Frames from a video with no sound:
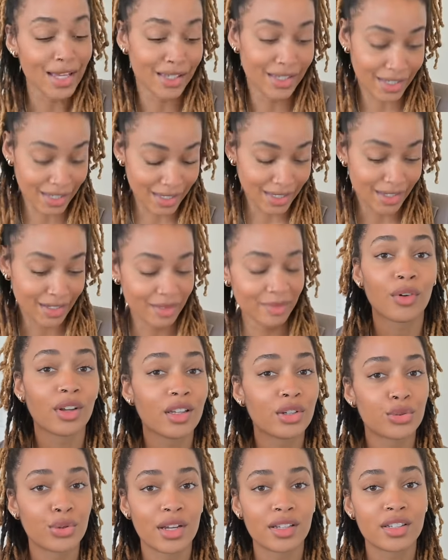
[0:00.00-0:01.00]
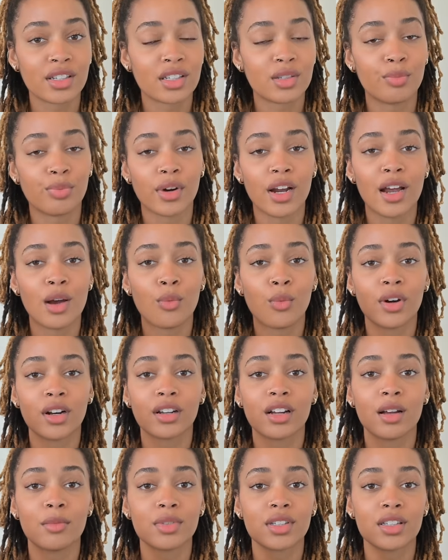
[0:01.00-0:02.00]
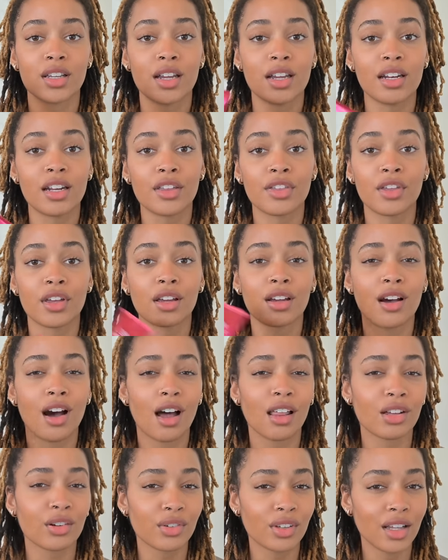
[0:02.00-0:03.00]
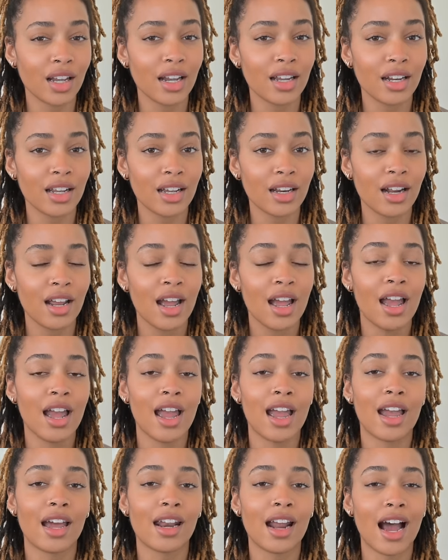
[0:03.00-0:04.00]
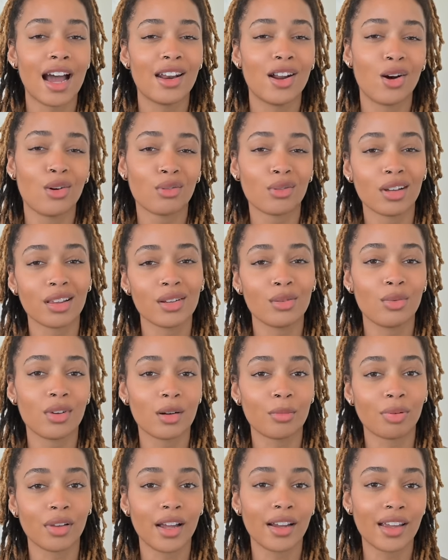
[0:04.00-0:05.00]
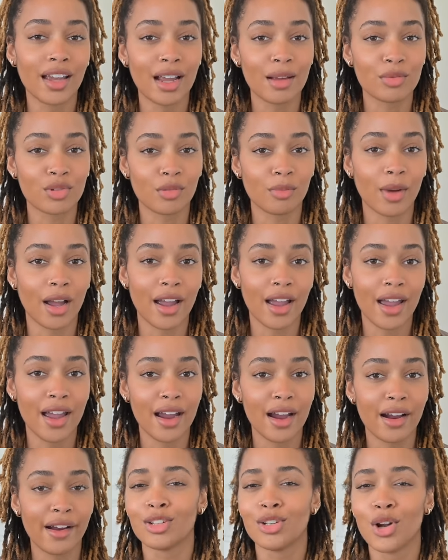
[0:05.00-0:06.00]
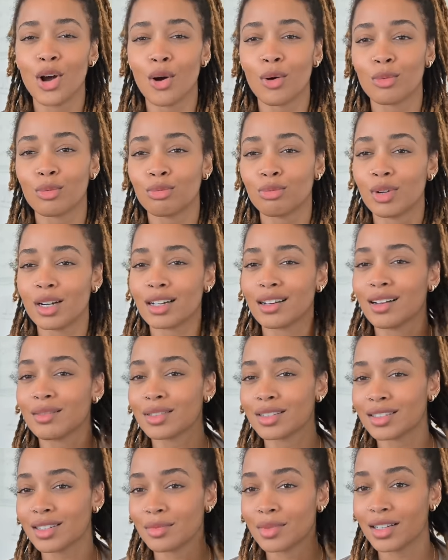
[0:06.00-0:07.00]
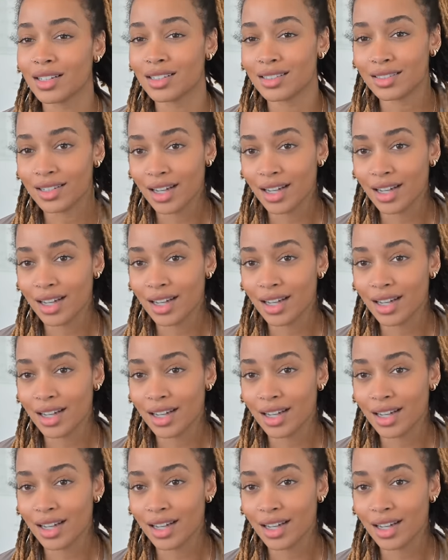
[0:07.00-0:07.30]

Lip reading: Yeah, I really trust this brand when it comes to anything color related. And I don't really want to play games with my hair, you know, when it comes to something this